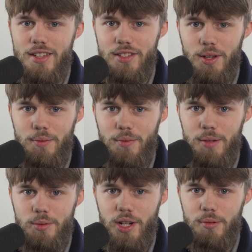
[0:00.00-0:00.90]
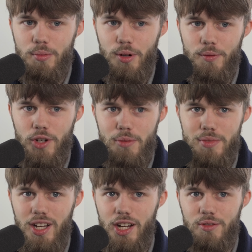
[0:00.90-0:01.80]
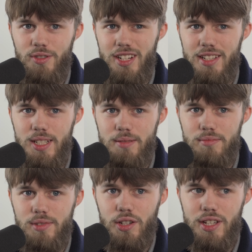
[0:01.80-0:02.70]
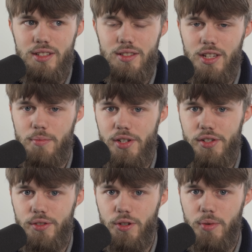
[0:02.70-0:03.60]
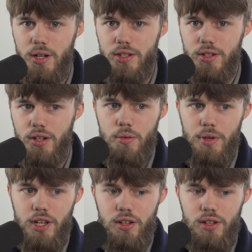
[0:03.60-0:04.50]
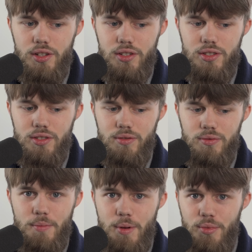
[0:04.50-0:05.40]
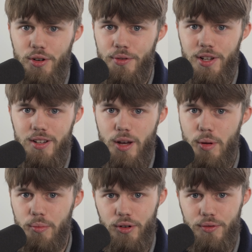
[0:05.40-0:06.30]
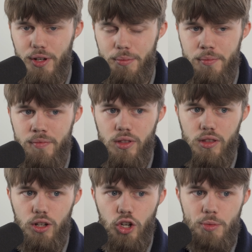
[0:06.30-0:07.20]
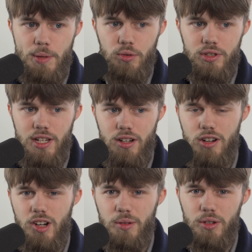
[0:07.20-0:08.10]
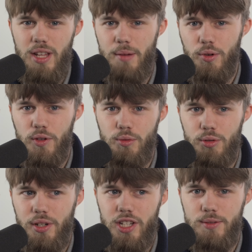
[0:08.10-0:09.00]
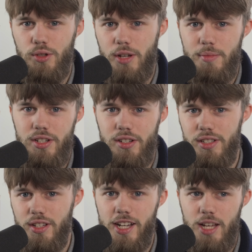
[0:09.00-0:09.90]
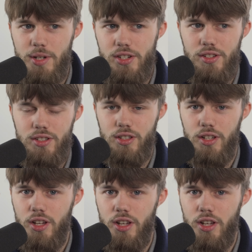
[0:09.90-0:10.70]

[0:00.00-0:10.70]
So, when I'm trading with prop firms, I don't really look into the commission too much because if I'm in profit, I'm in profit a lot of people say, "Oh, I'm not that profitable because of all the commissions, the high commissions."